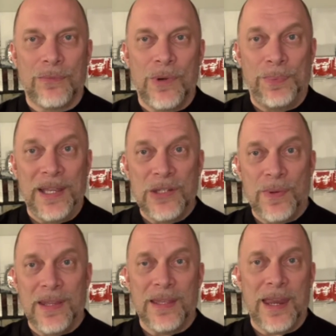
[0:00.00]
Replace
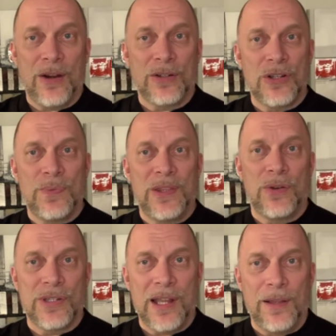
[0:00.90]
one of the characters with
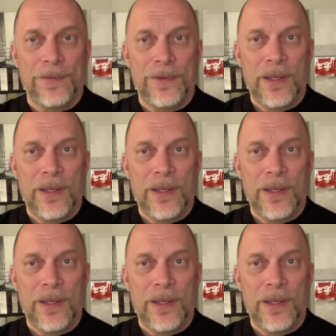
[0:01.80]
yourself